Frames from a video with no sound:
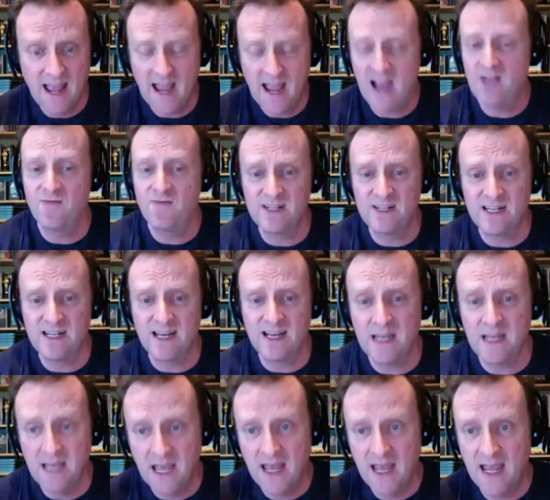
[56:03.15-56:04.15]
every
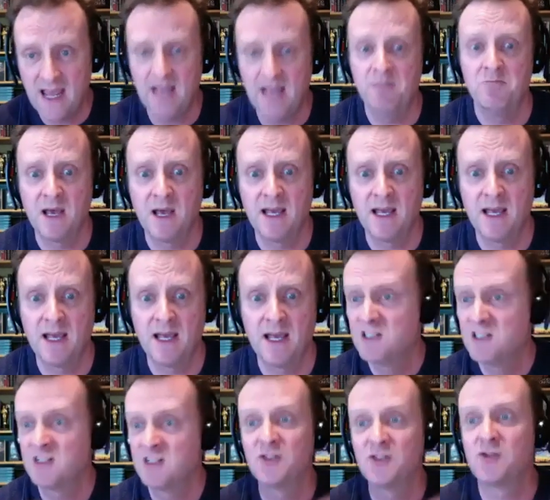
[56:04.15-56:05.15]
day in May.
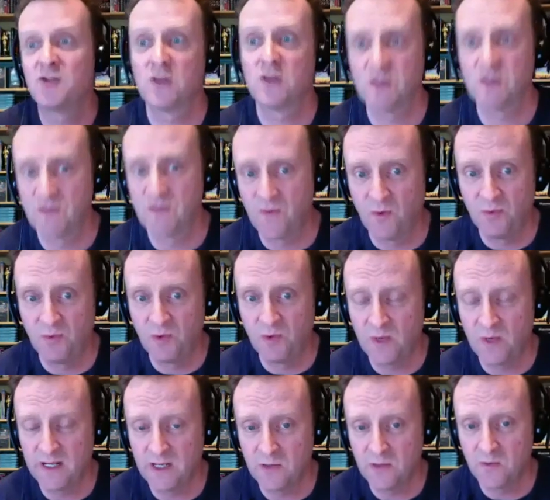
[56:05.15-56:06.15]
It's going to transform the
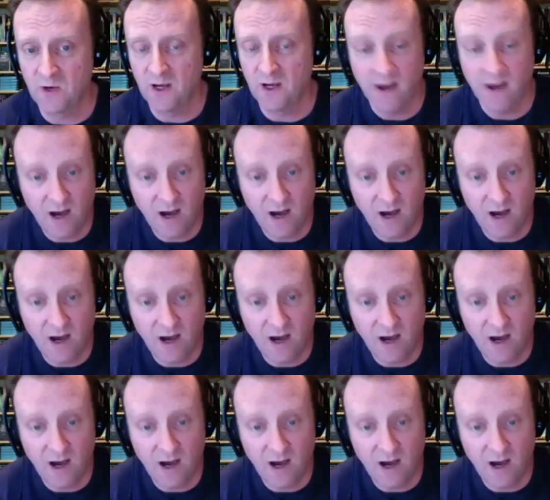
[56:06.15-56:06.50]
way you write.